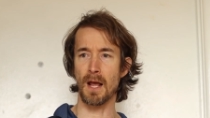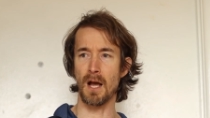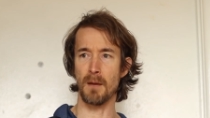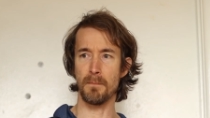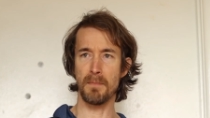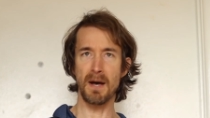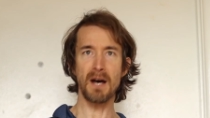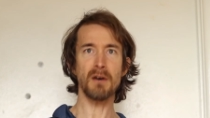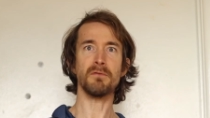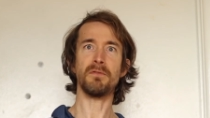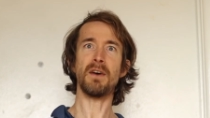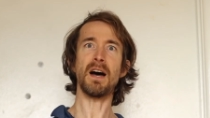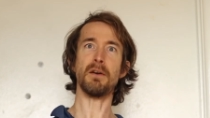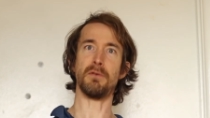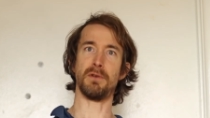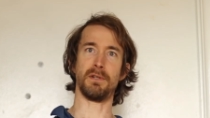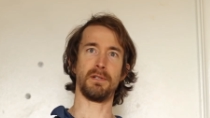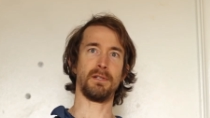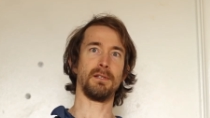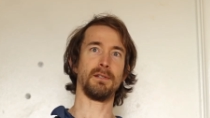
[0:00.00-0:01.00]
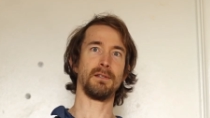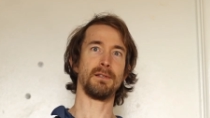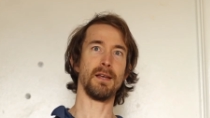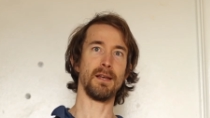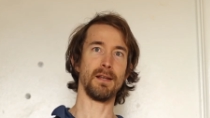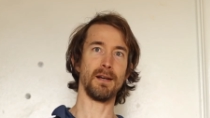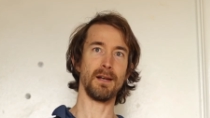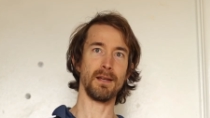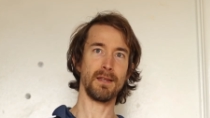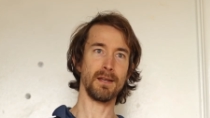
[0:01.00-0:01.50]
about viruses
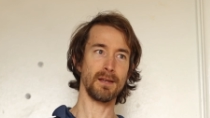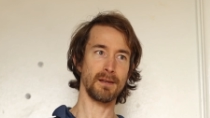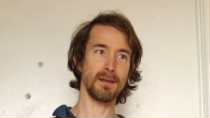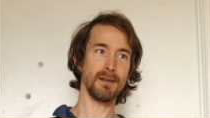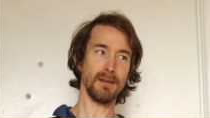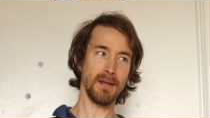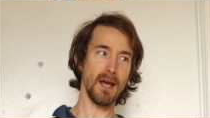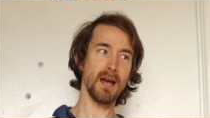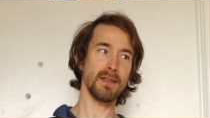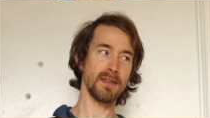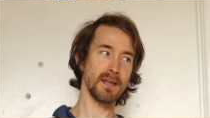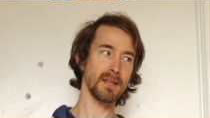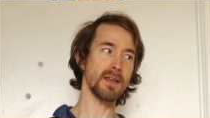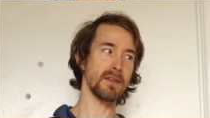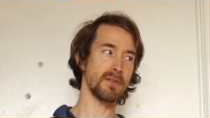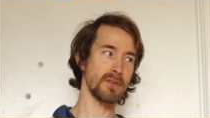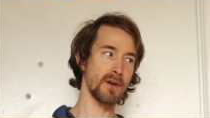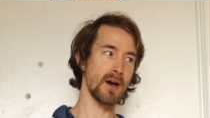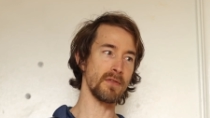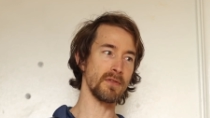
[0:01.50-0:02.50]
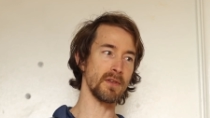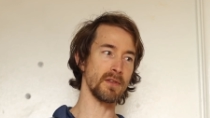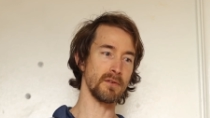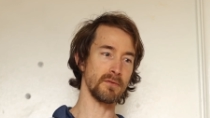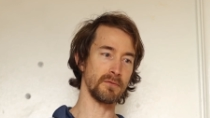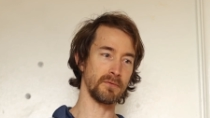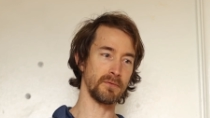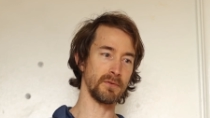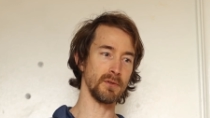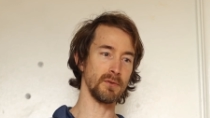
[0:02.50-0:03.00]
then. I think they thought that
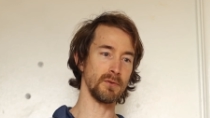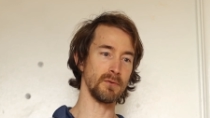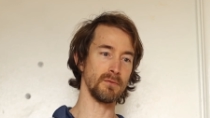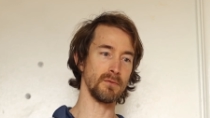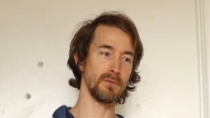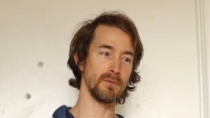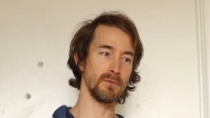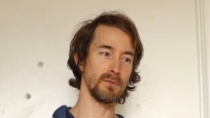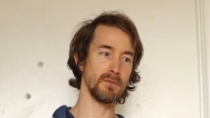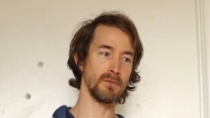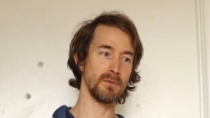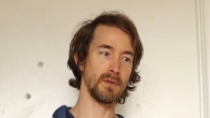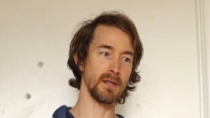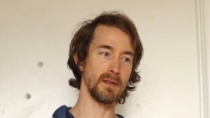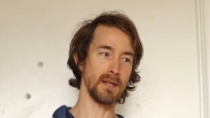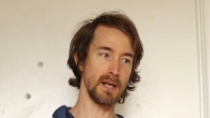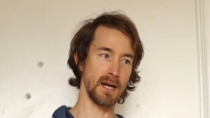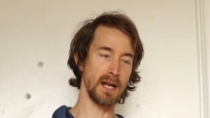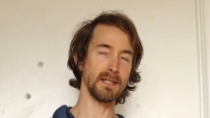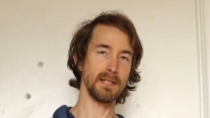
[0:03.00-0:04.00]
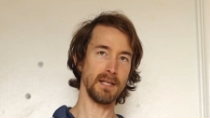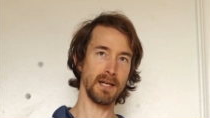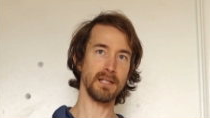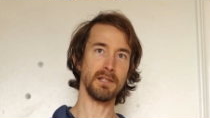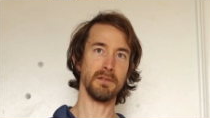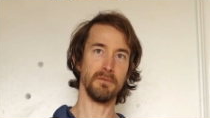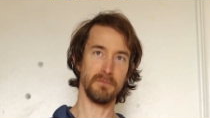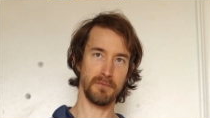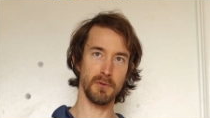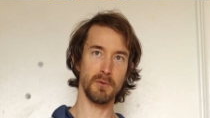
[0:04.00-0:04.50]
the
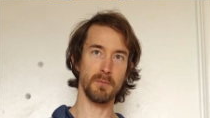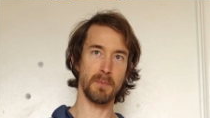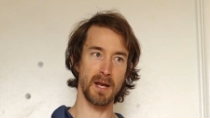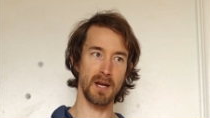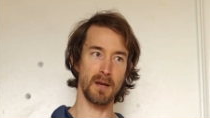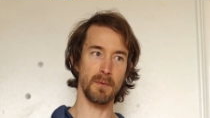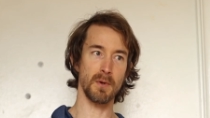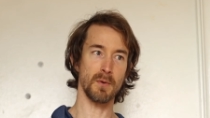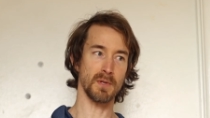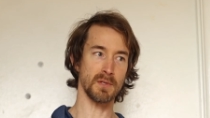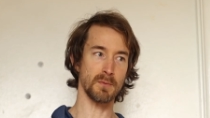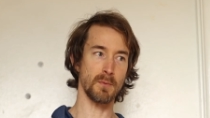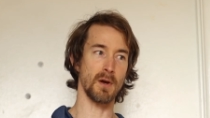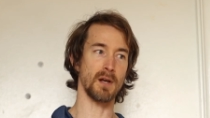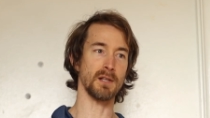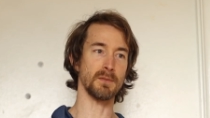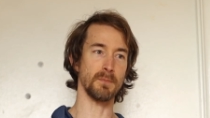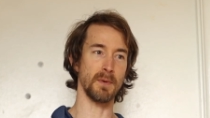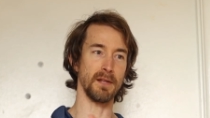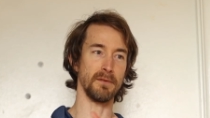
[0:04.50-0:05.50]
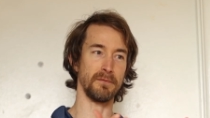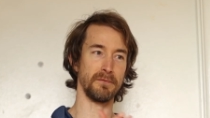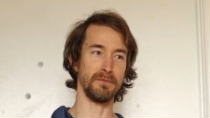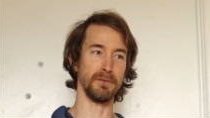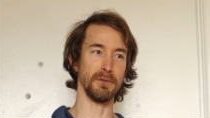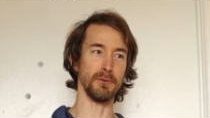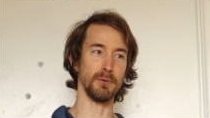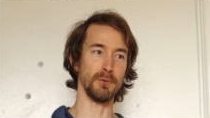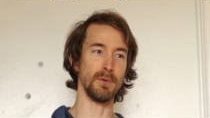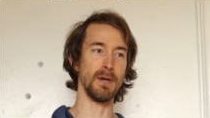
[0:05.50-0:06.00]
1918 flu pandemic was caused by the
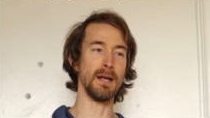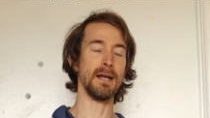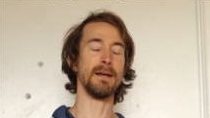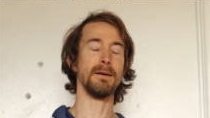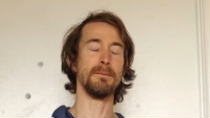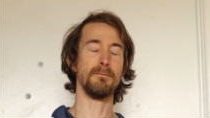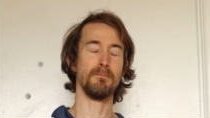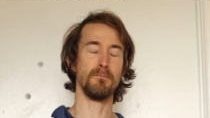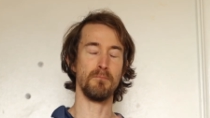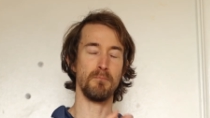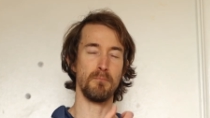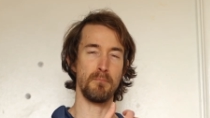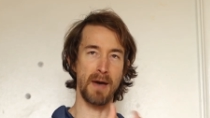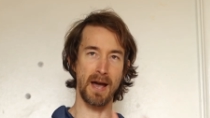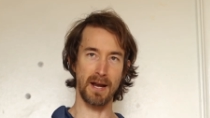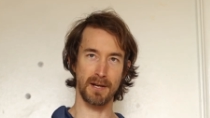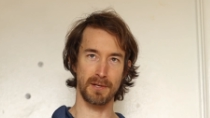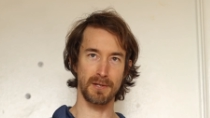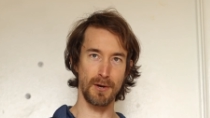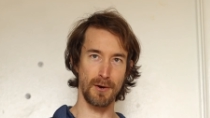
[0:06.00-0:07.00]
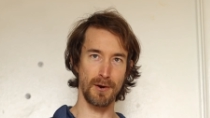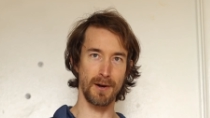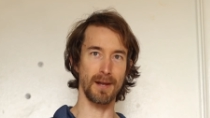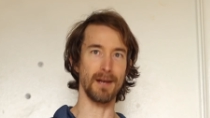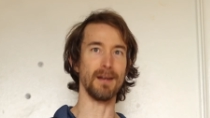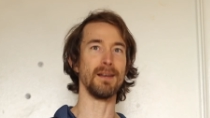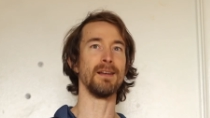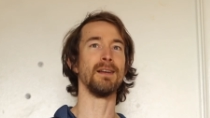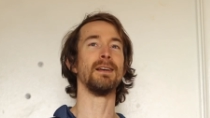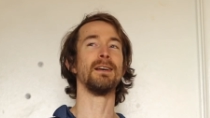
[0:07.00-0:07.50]
flu
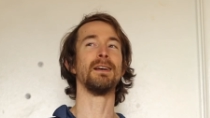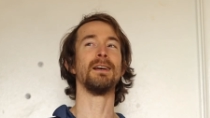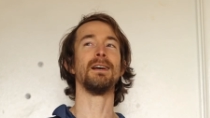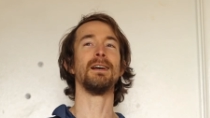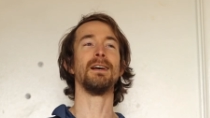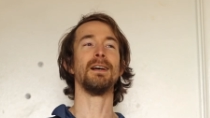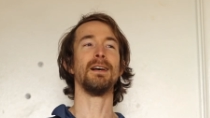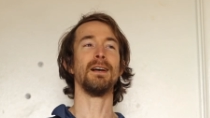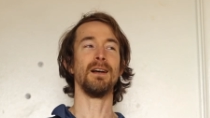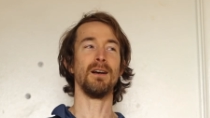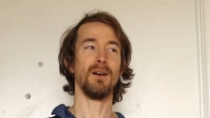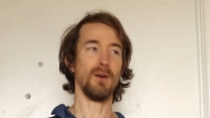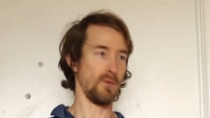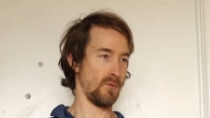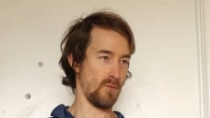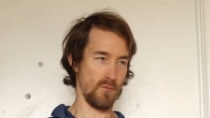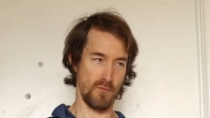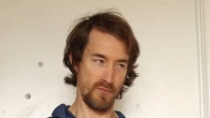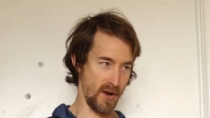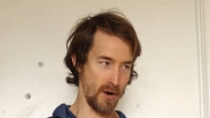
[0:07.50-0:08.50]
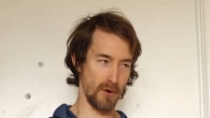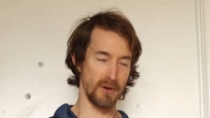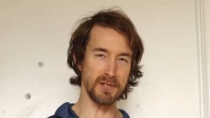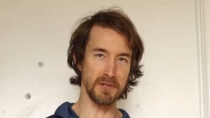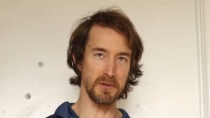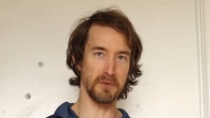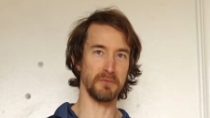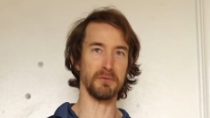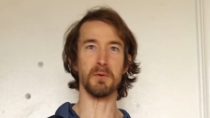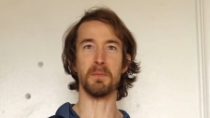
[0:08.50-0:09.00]
bacteria. There
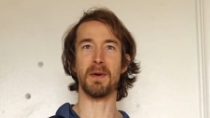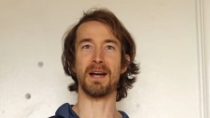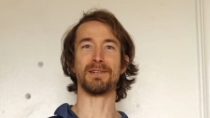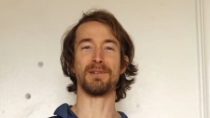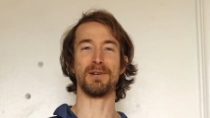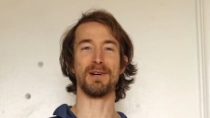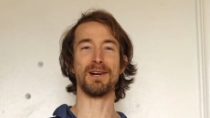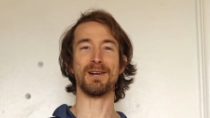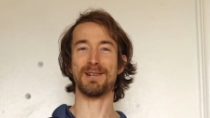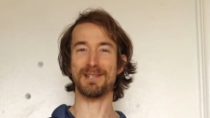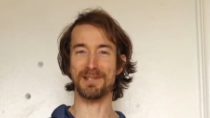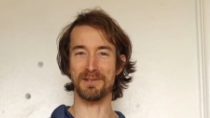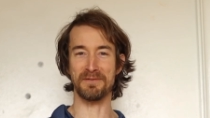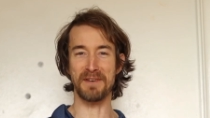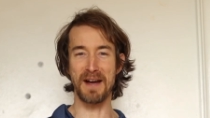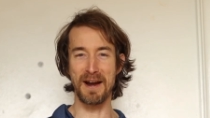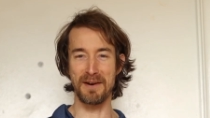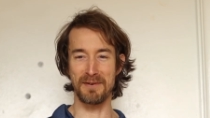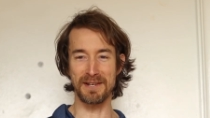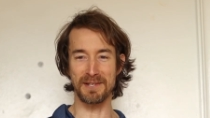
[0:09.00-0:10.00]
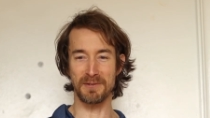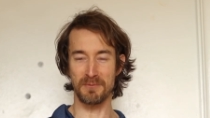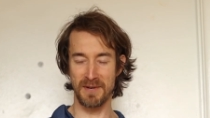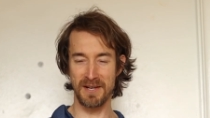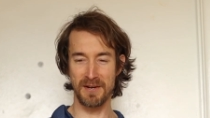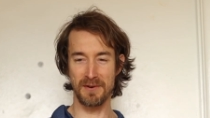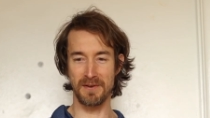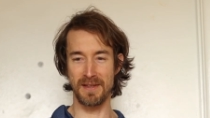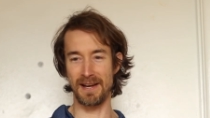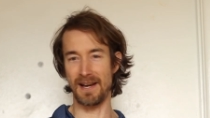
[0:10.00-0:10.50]
is no flu bacteria; it's a virus. We
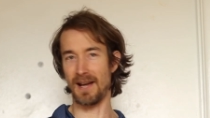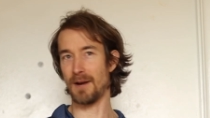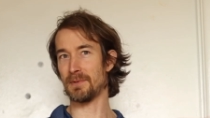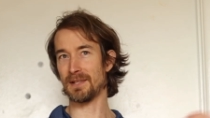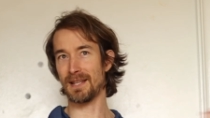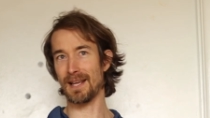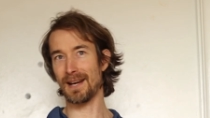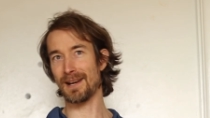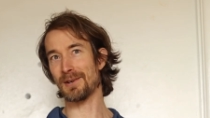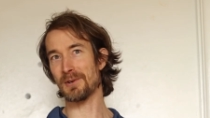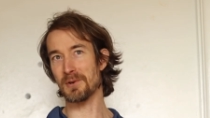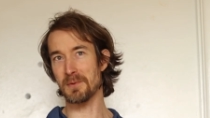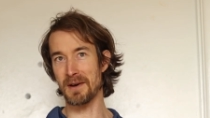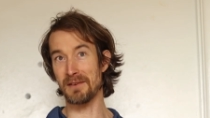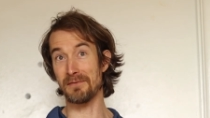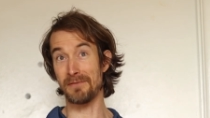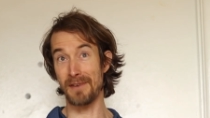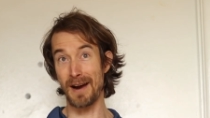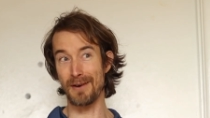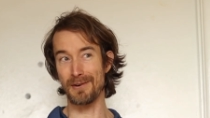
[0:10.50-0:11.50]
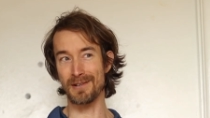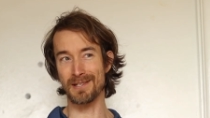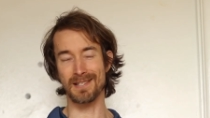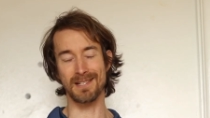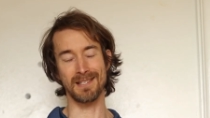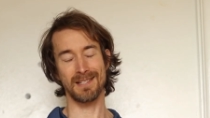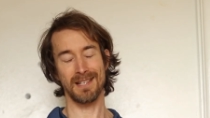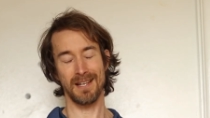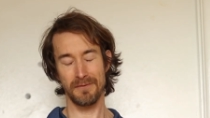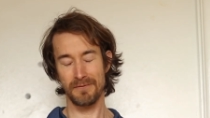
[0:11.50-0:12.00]
know that now, but they didn't know about viruses,